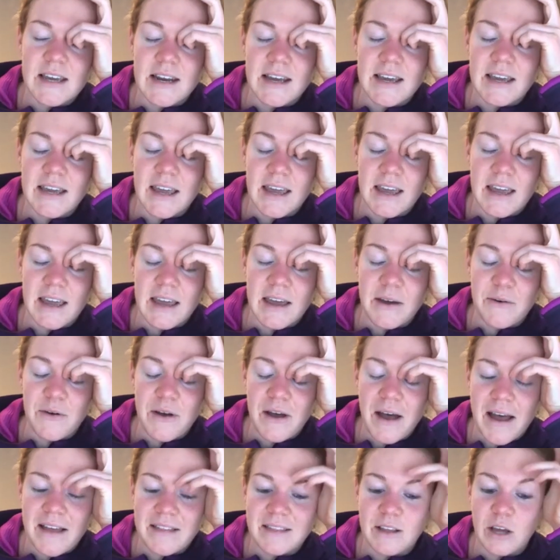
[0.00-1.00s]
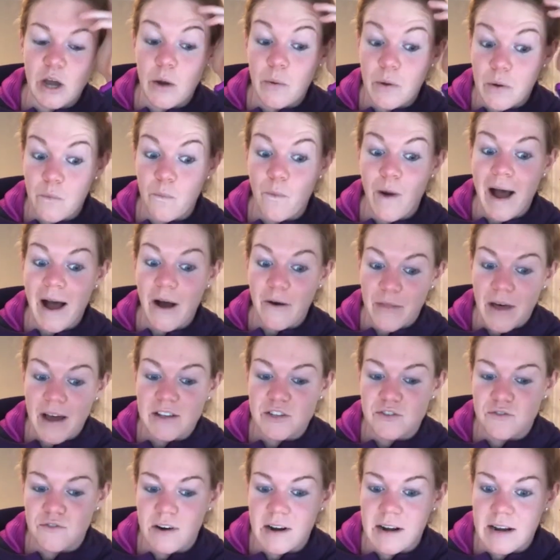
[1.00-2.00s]
a kit and going, wow,
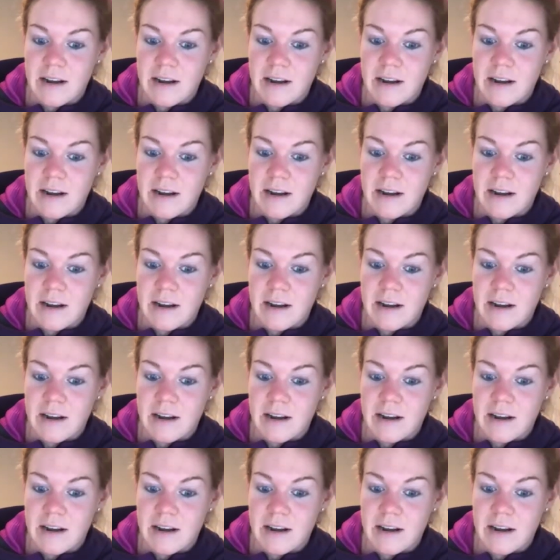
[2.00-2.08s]
that's really